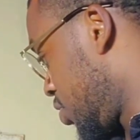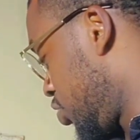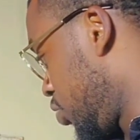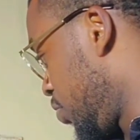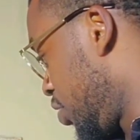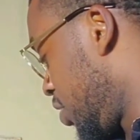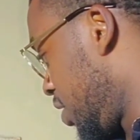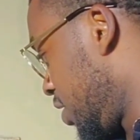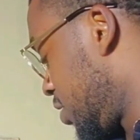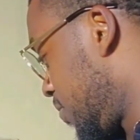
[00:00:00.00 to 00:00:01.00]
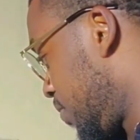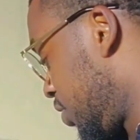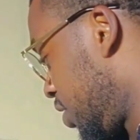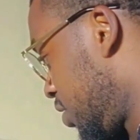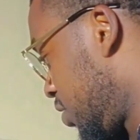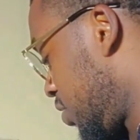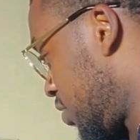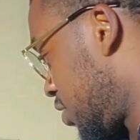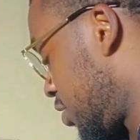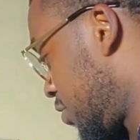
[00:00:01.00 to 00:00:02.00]
You show me connect patient
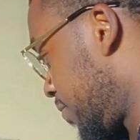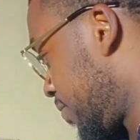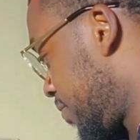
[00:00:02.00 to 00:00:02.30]
source.